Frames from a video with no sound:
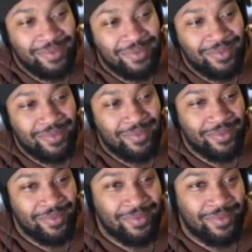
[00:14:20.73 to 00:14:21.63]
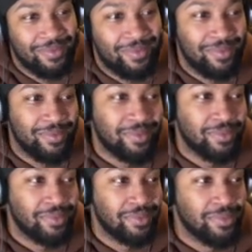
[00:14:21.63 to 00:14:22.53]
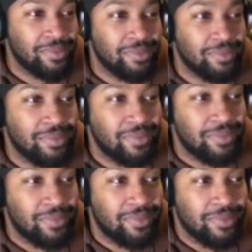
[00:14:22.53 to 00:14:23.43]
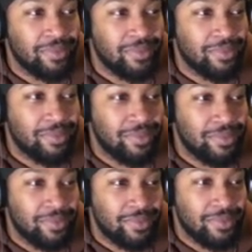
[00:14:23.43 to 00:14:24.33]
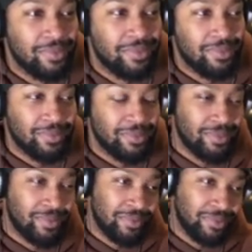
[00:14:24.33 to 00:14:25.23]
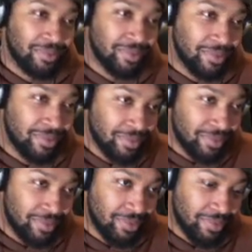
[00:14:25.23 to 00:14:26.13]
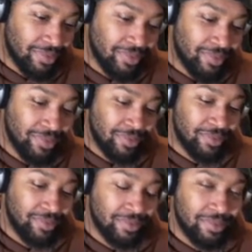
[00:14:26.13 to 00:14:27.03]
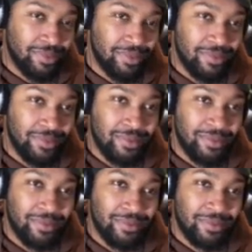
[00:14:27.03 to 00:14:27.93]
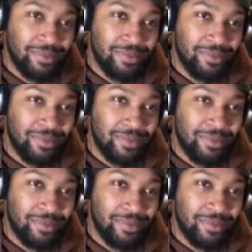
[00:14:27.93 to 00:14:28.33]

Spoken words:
No words are spoken by the person on screen.